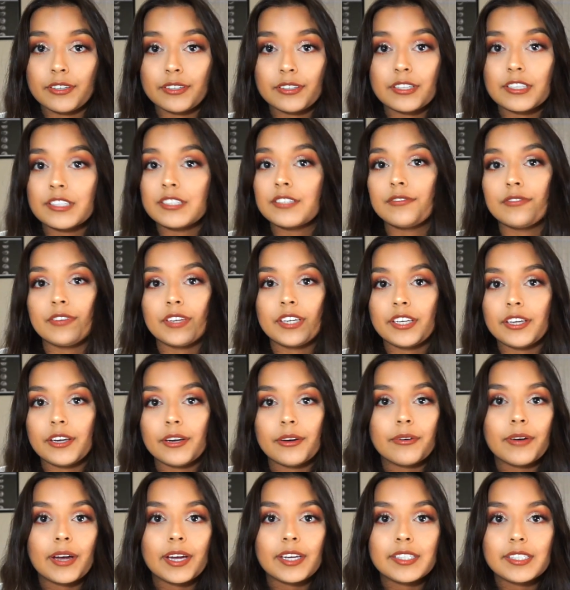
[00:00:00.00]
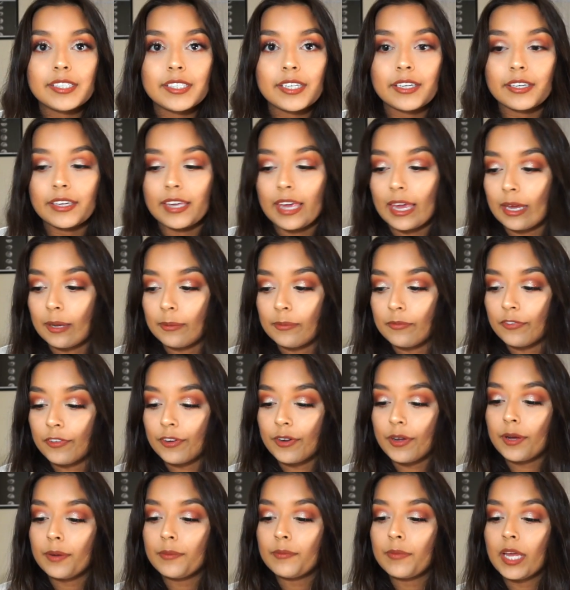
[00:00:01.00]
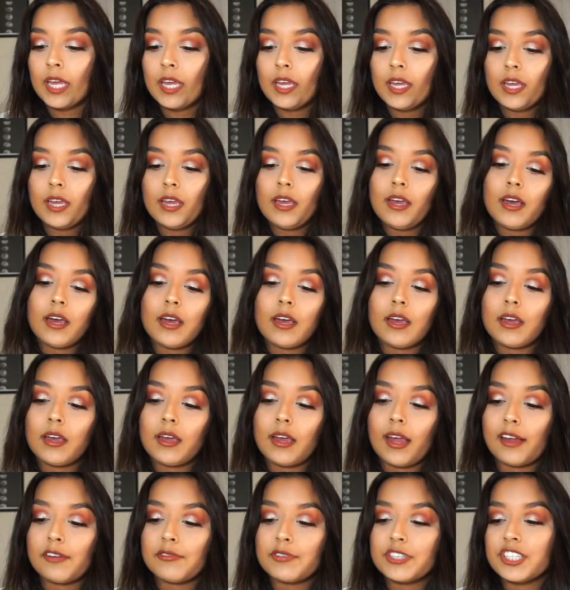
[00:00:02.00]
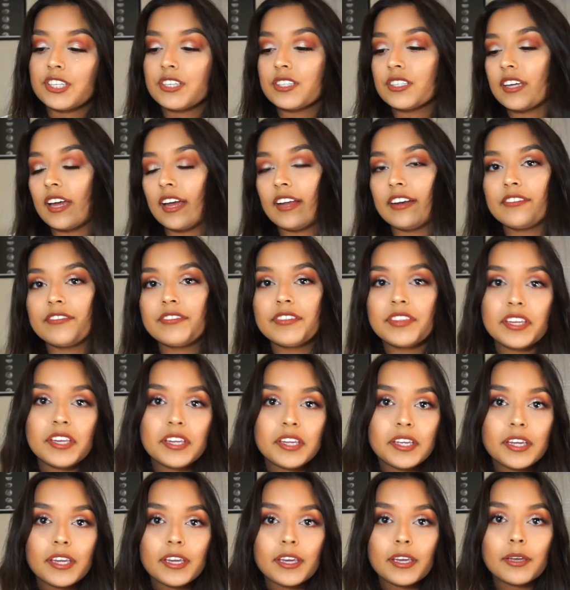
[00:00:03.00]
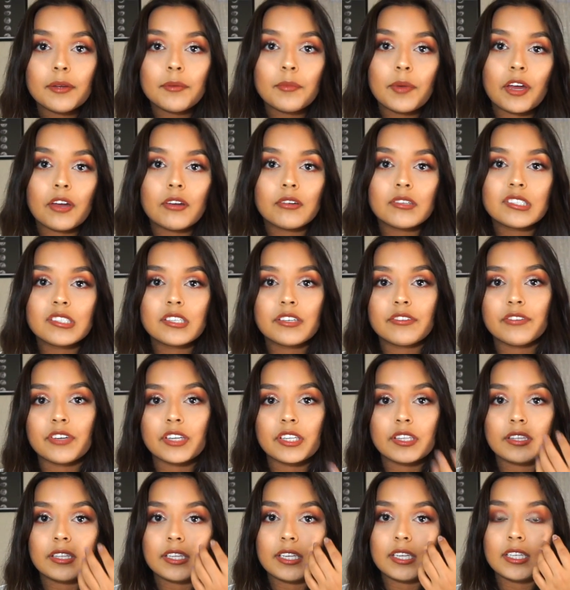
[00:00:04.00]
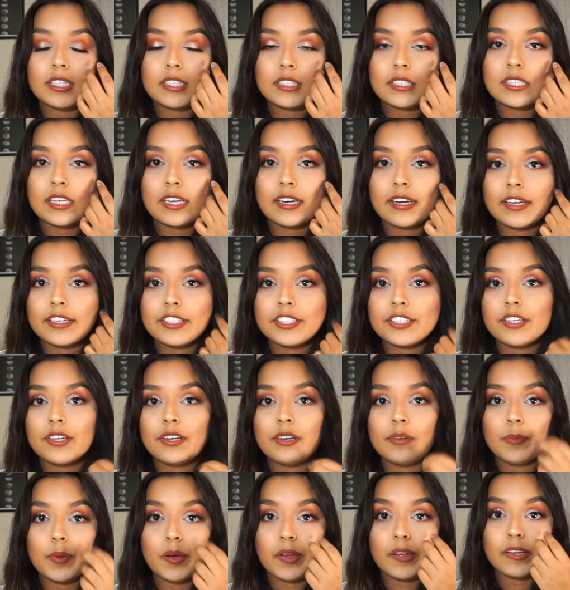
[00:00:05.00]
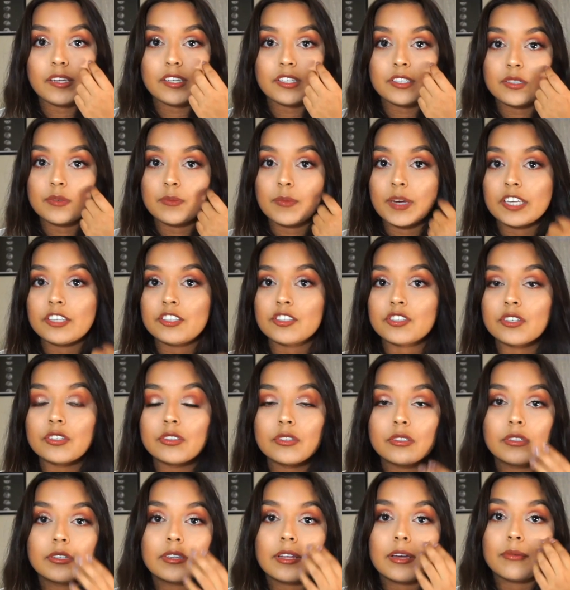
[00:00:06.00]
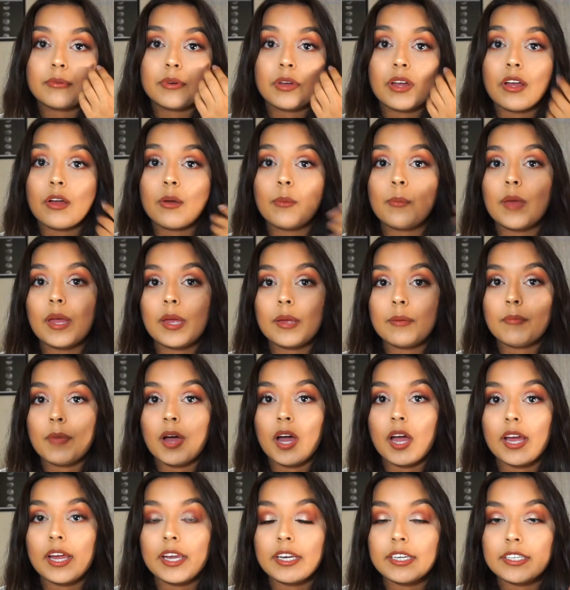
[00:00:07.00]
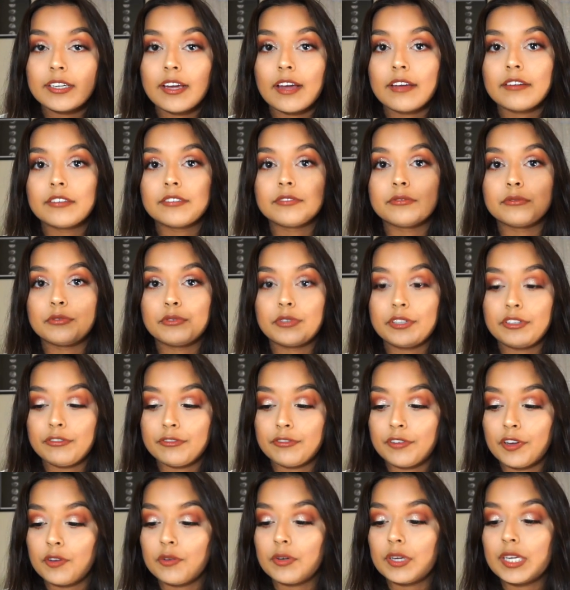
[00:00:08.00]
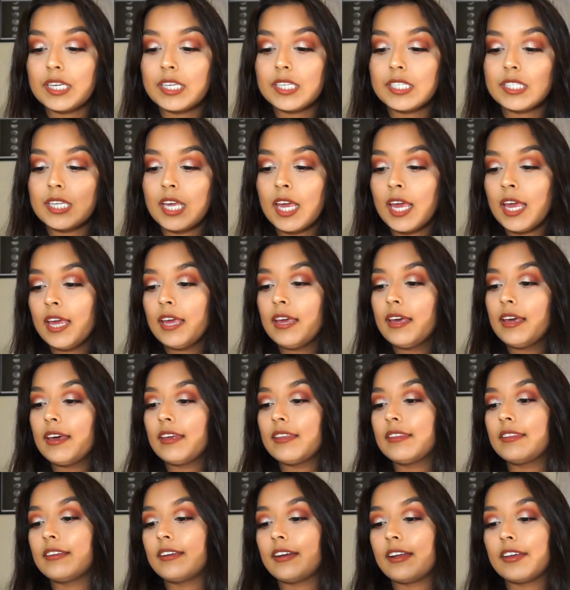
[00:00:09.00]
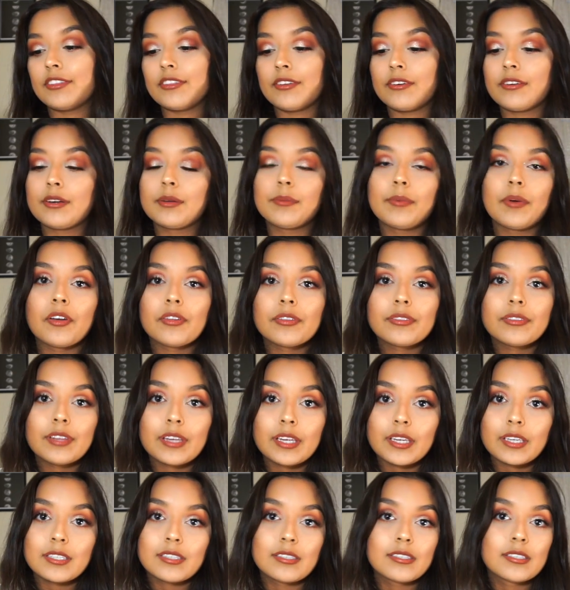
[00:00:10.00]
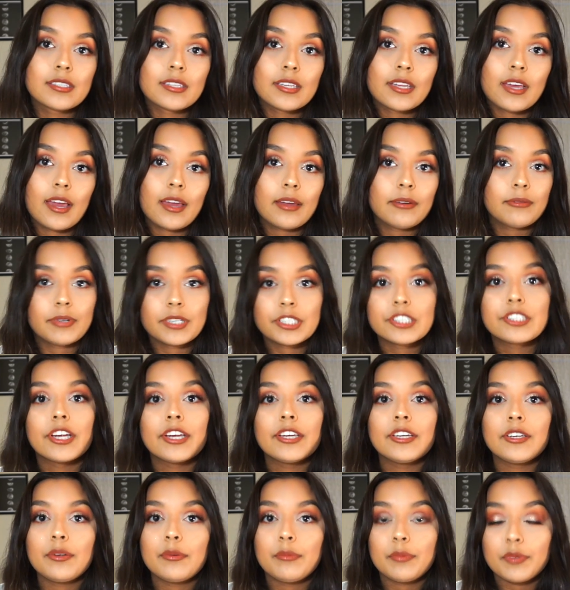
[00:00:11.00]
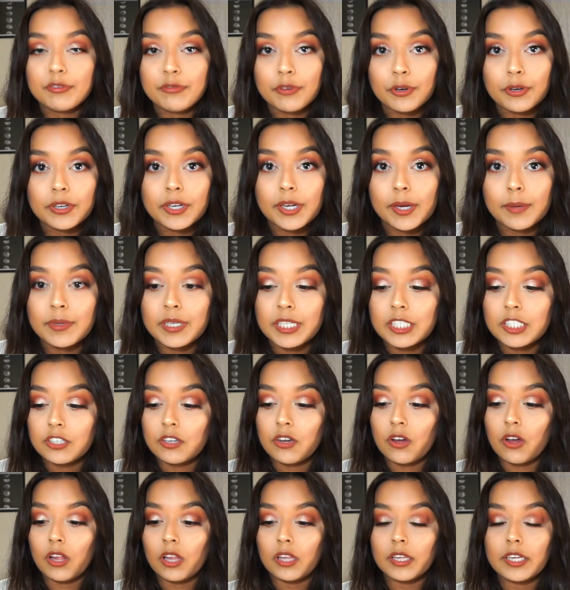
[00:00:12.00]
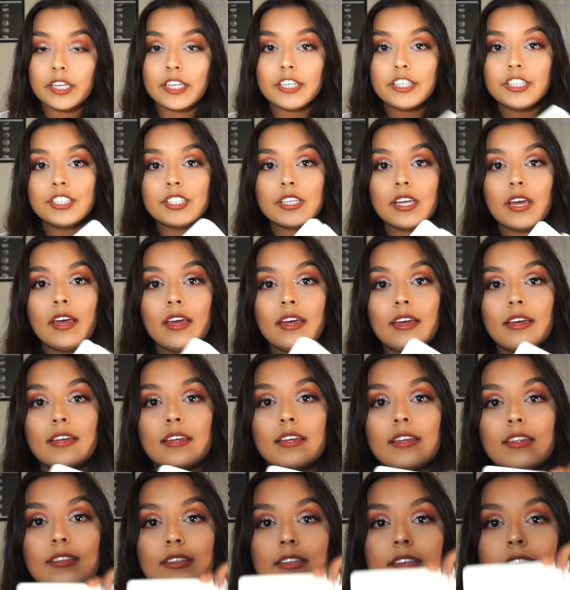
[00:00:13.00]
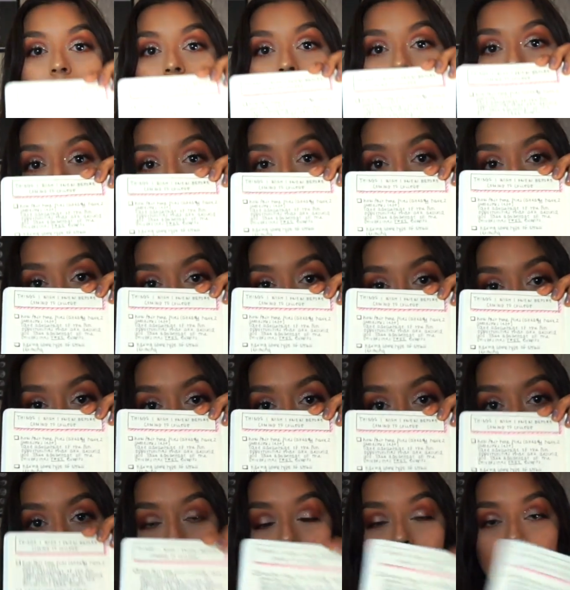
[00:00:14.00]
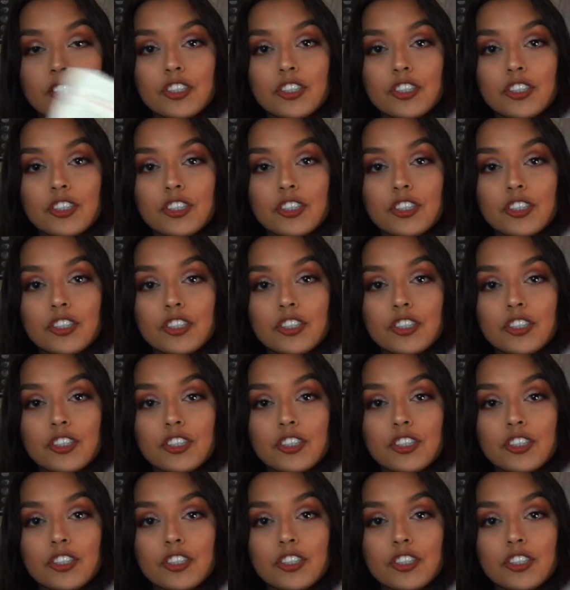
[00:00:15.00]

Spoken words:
this video idea came from. I was just kind of thinking about different things that I should put into my journal that will help my mind kind of refocus, and then I thought about things I wish I knew before coming to college. And then I have them out in my